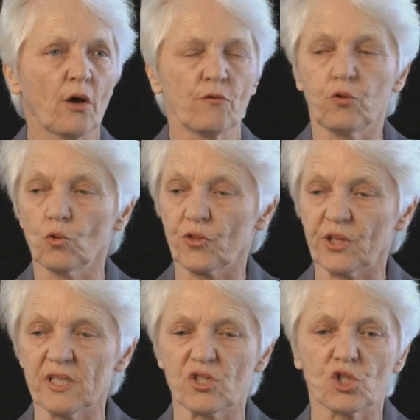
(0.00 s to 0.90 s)
for
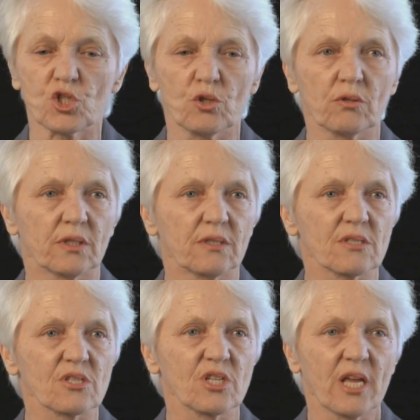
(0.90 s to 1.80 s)
these
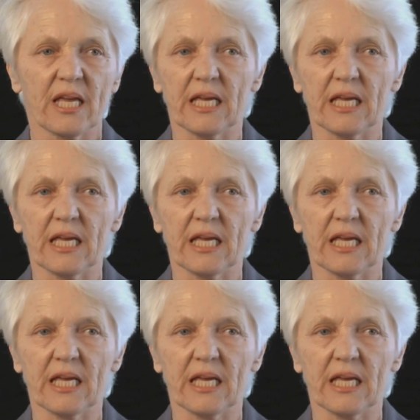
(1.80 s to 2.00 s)
students